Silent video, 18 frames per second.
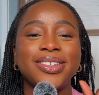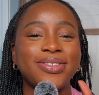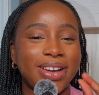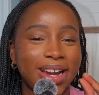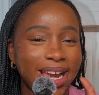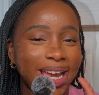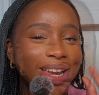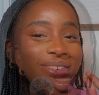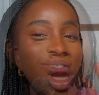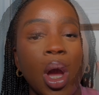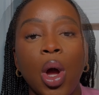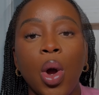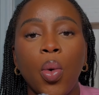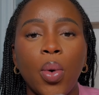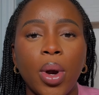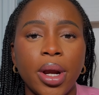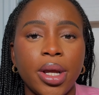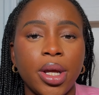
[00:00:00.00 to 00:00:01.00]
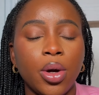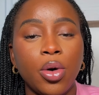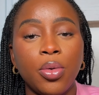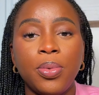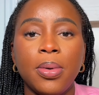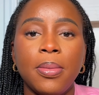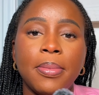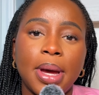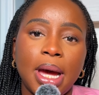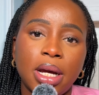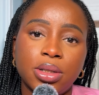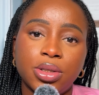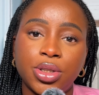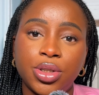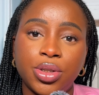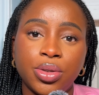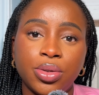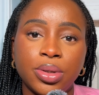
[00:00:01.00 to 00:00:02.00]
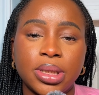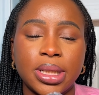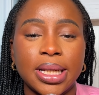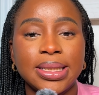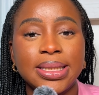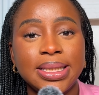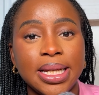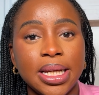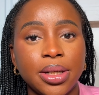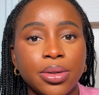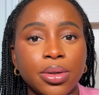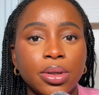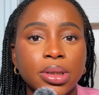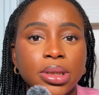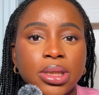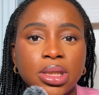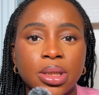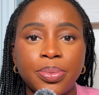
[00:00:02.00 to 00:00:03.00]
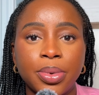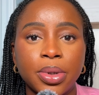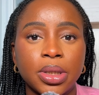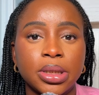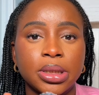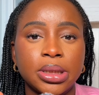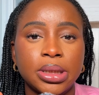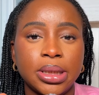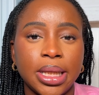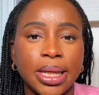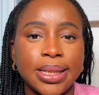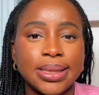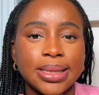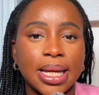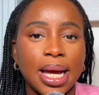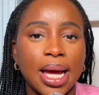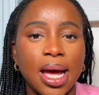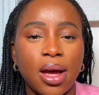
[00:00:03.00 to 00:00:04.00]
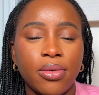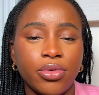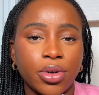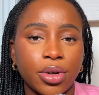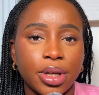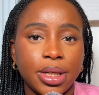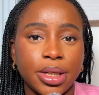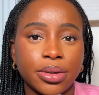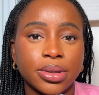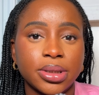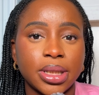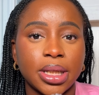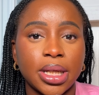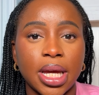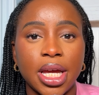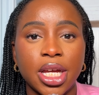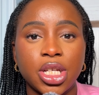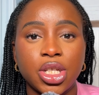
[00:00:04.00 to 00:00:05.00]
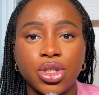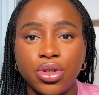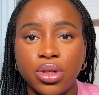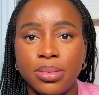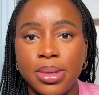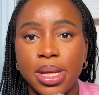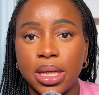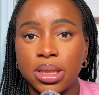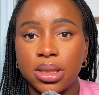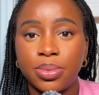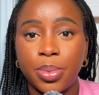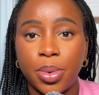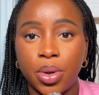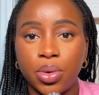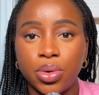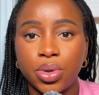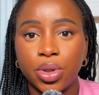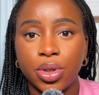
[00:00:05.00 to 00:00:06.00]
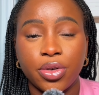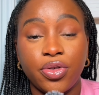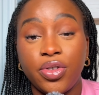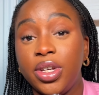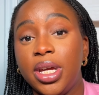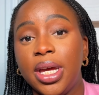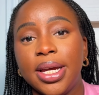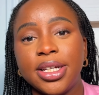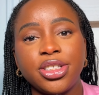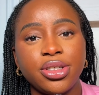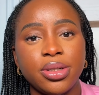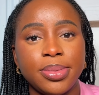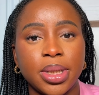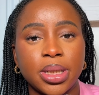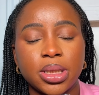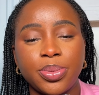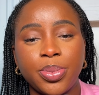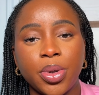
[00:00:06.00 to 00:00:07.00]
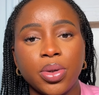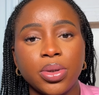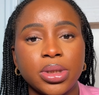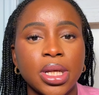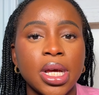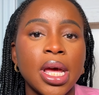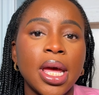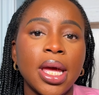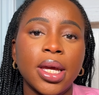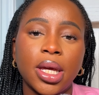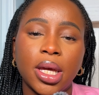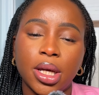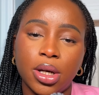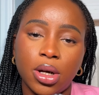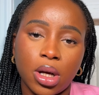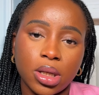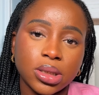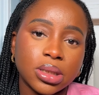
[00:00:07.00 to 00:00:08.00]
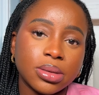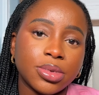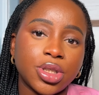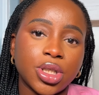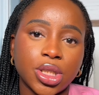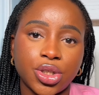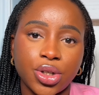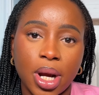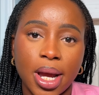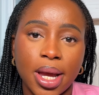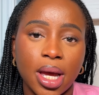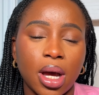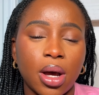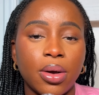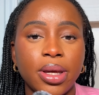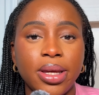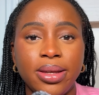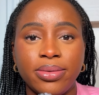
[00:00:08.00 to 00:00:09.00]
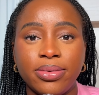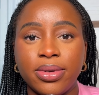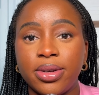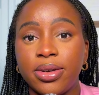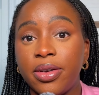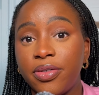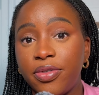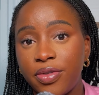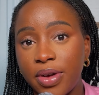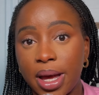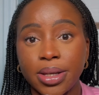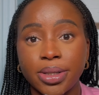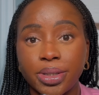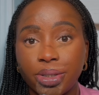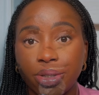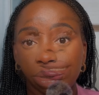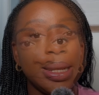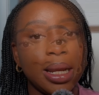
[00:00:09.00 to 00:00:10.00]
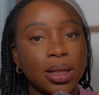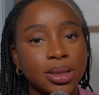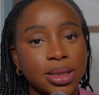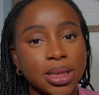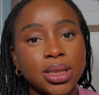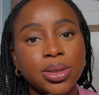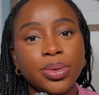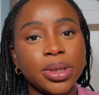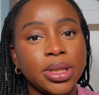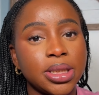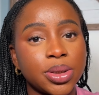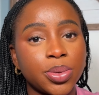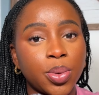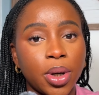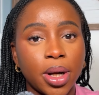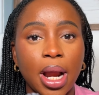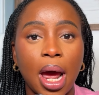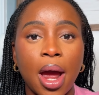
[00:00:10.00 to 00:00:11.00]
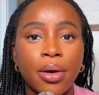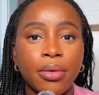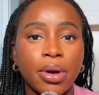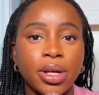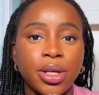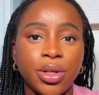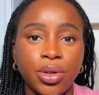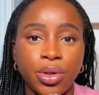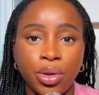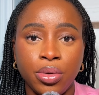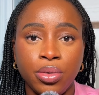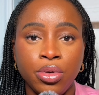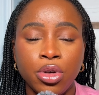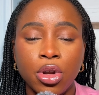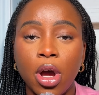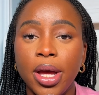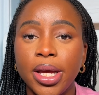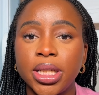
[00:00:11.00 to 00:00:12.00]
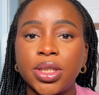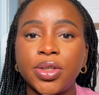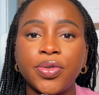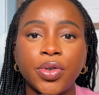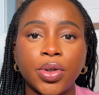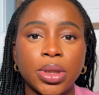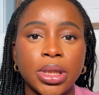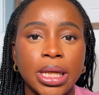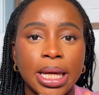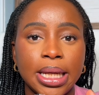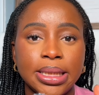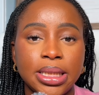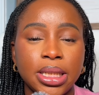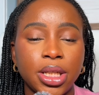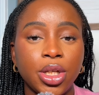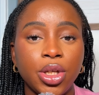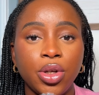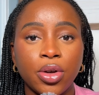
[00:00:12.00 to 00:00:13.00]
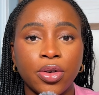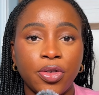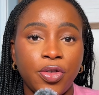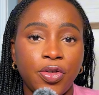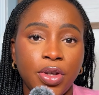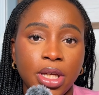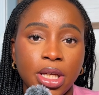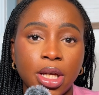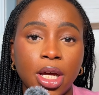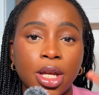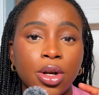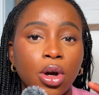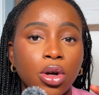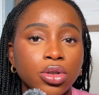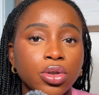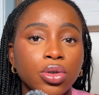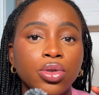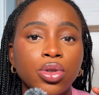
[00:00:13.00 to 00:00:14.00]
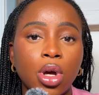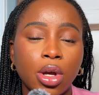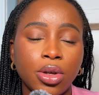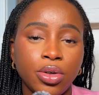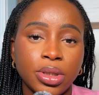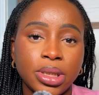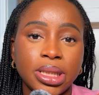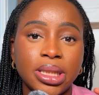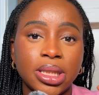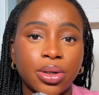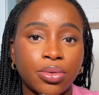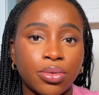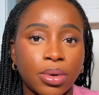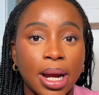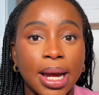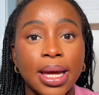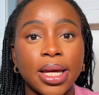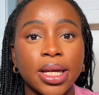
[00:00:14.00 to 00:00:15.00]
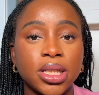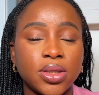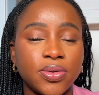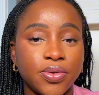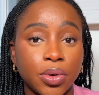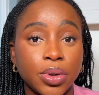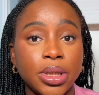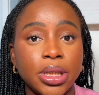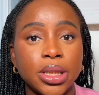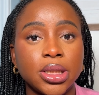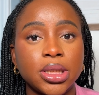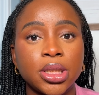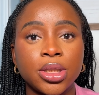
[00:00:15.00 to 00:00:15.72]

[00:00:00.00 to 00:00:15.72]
Right. Wearing open back shoes like sandals, slippers, things that have your heels like extremely exposed or your feet extremely exposed can cause them to dry out even faster. Now this one is one I already knew: not exfoliating your feet and also not using the right exfoliants.